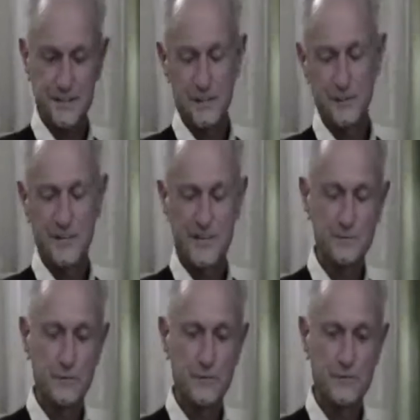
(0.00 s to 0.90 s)
do things
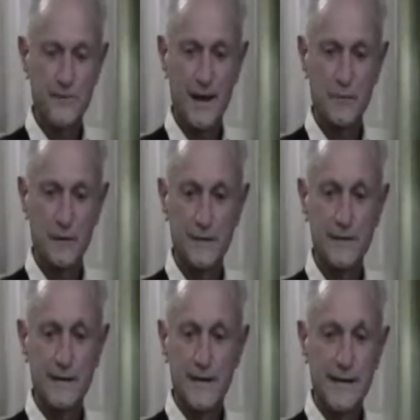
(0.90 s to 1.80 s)
with the family.
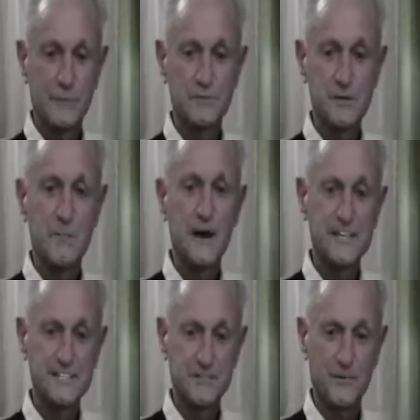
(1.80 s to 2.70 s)
And it was
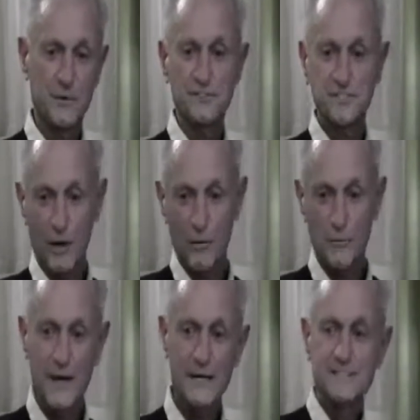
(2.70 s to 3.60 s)
amazing for her, so
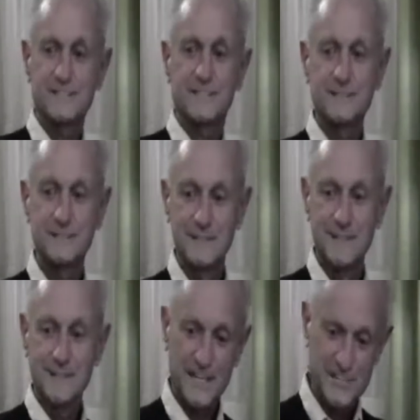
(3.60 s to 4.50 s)
amazing
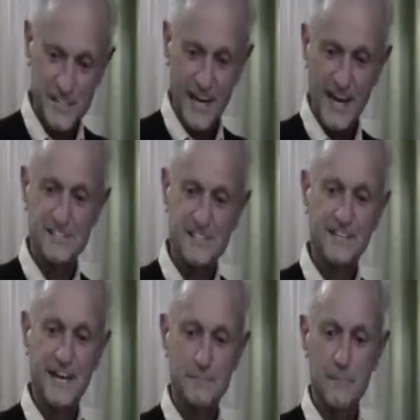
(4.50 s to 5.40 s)
that she actually
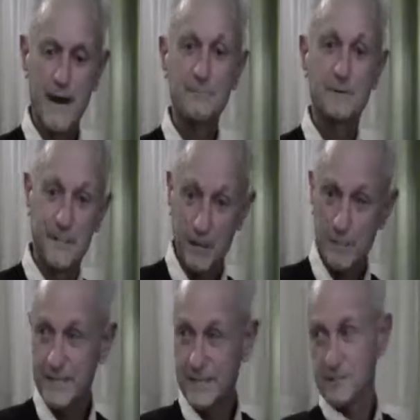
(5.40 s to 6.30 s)
came back, become a
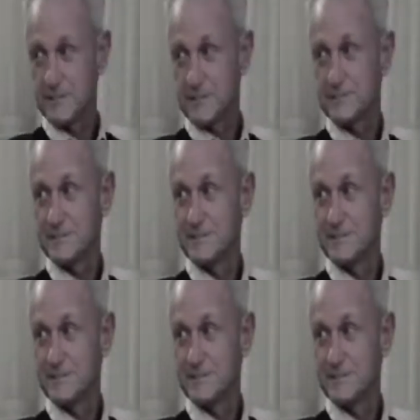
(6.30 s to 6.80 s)
hypnotist.